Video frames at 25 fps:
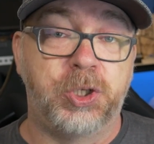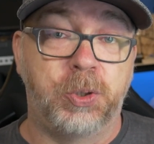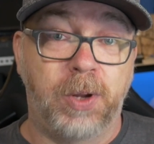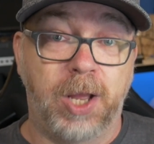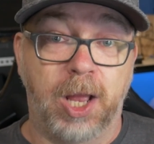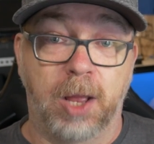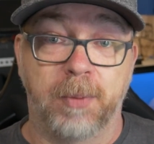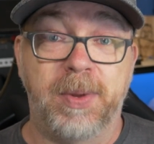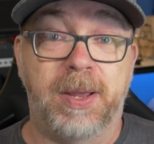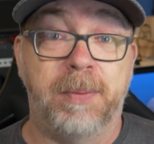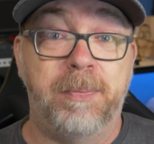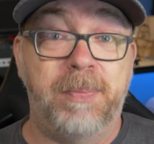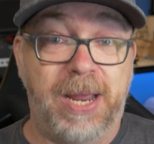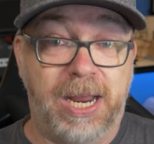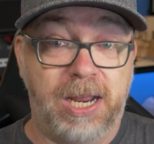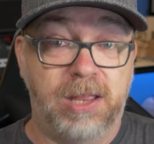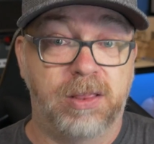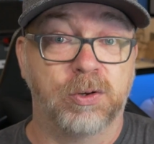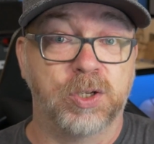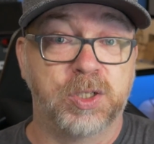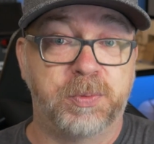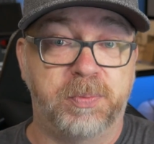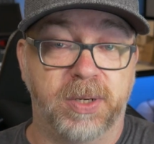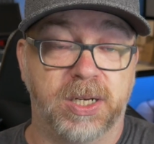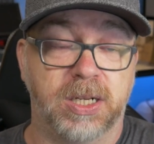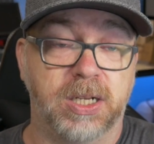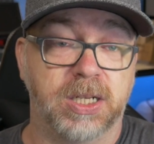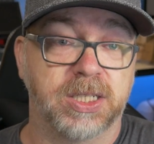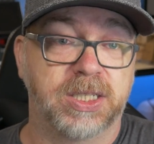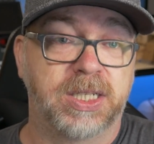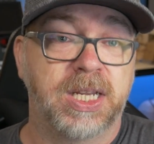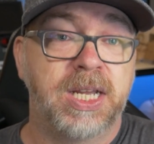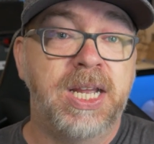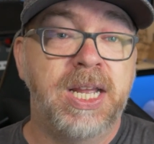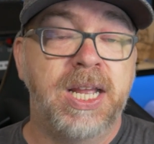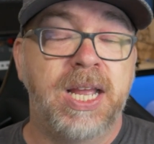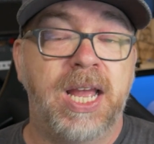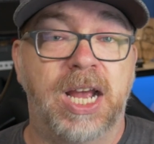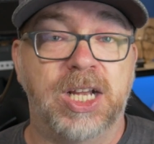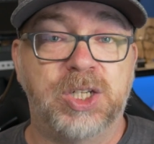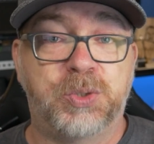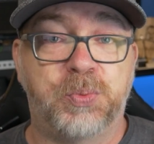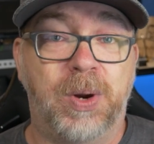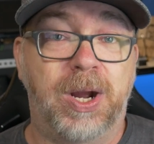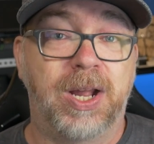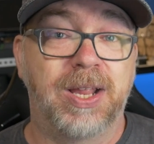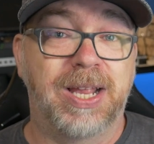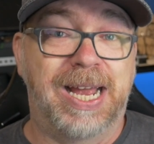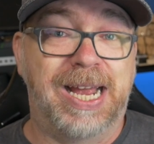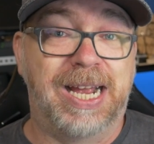to help me pay those bills as
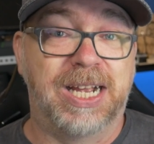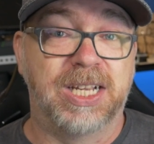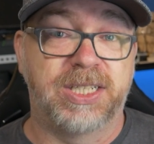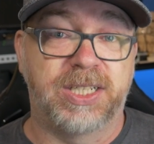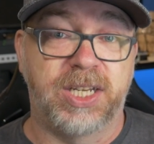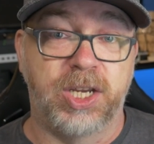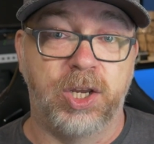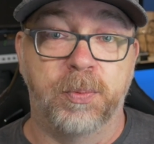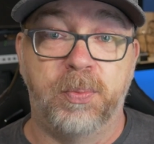well as,